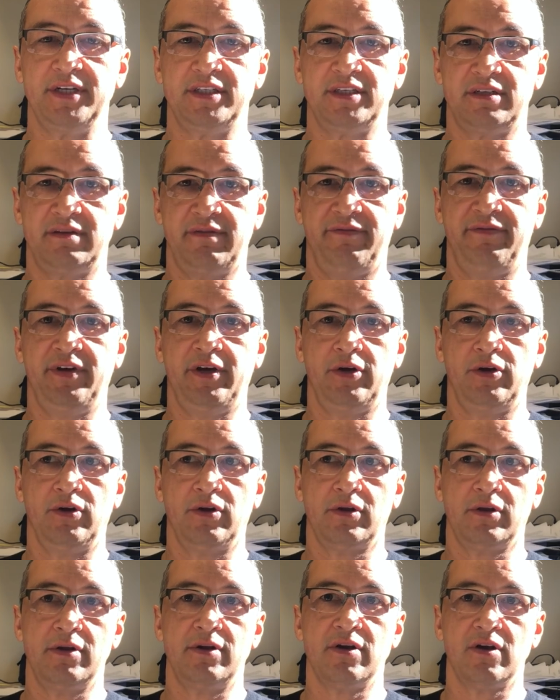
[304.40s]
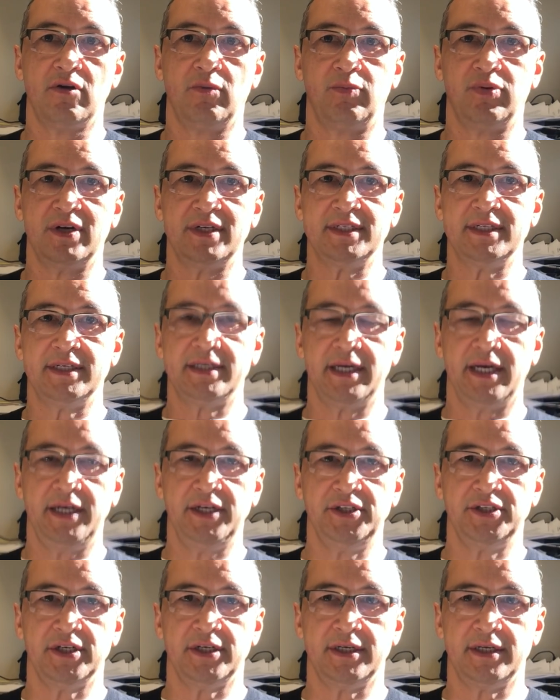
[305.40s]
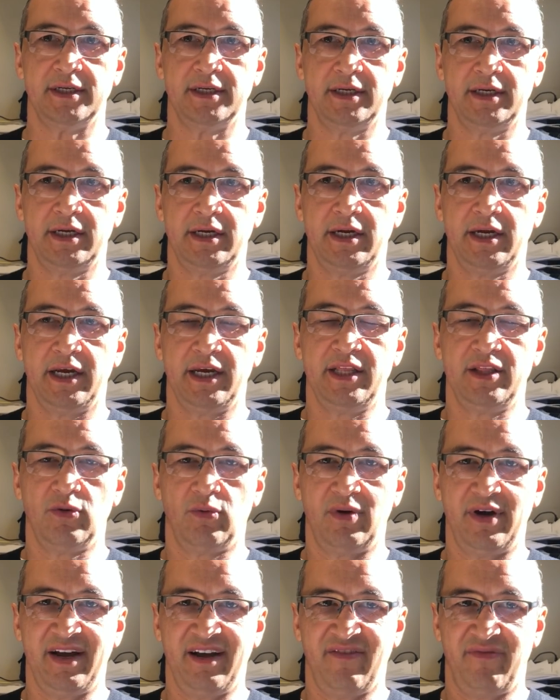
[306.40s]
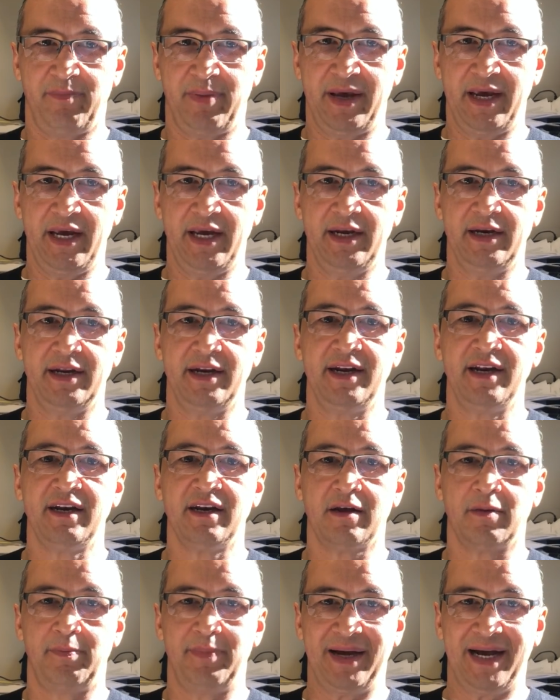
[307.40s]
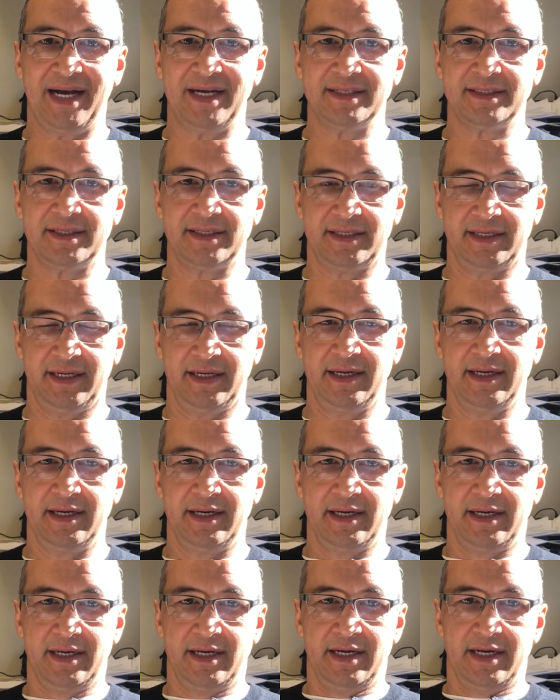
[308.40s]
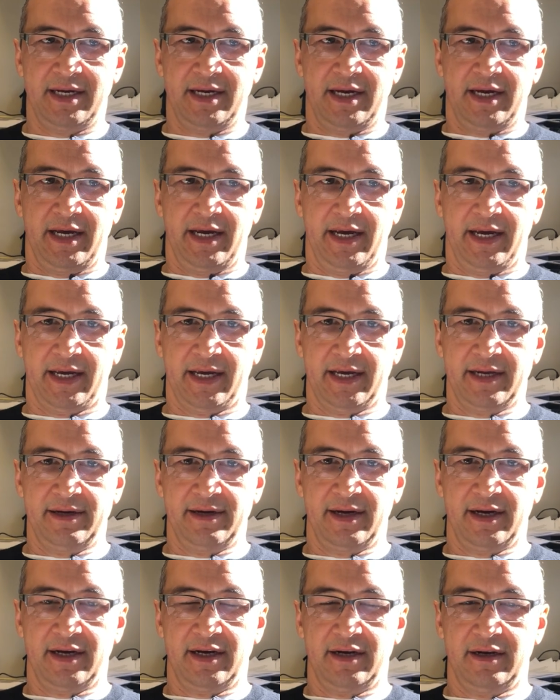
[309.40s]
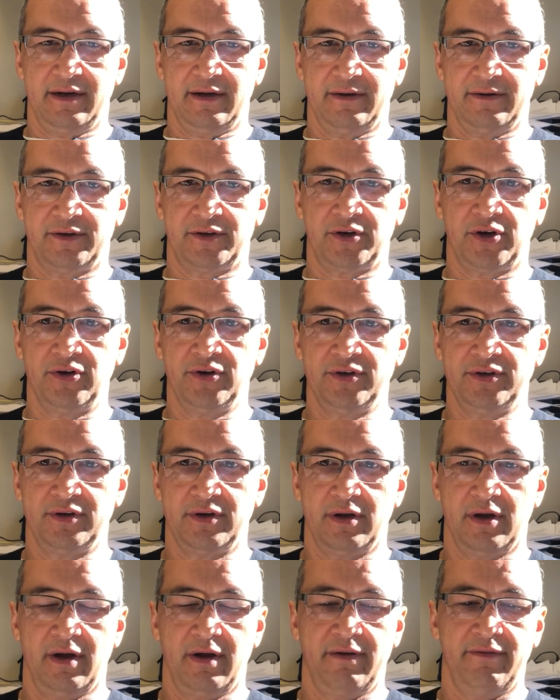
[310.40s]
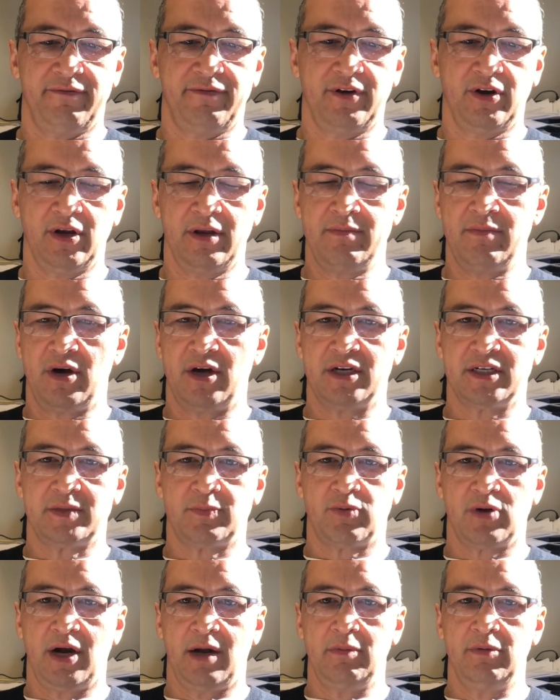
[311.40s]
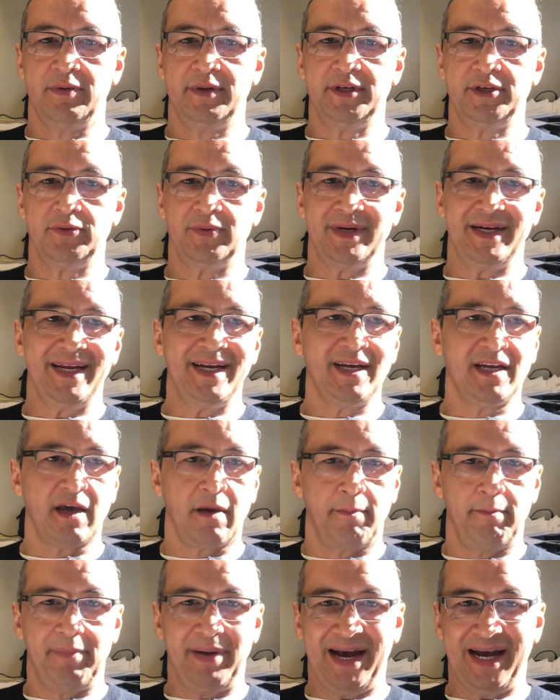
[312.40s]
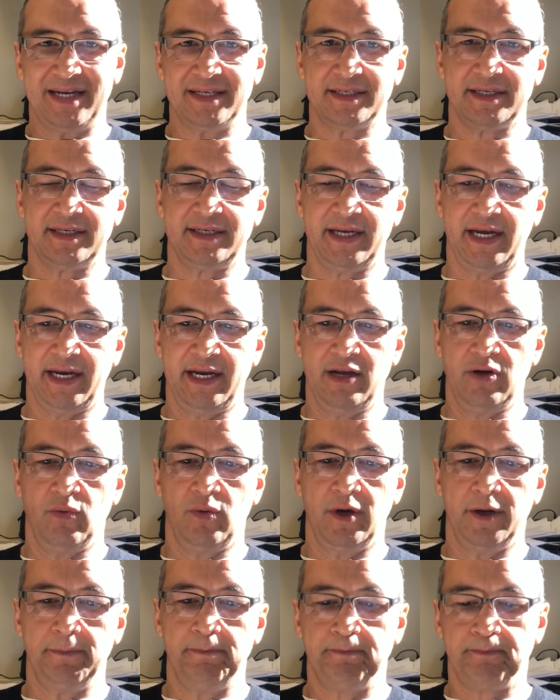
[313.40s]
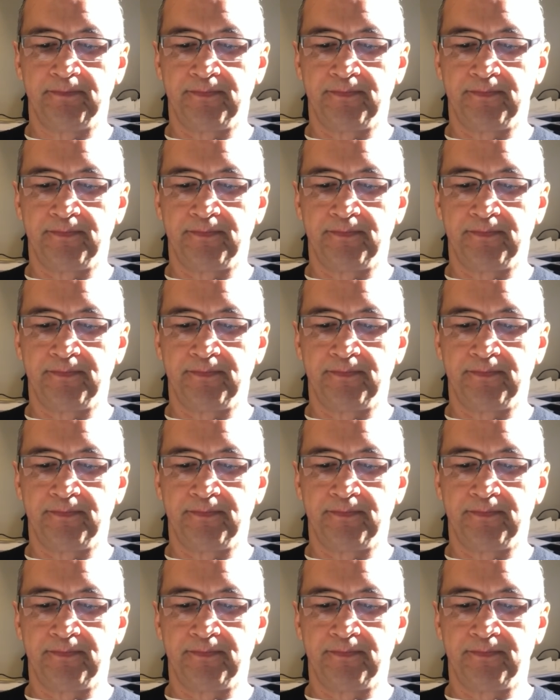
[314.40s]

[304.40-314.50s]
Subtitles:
severe clinical presentation in the way of pain and incapacity. It can turn a fairly modest problem into an incapacitating one.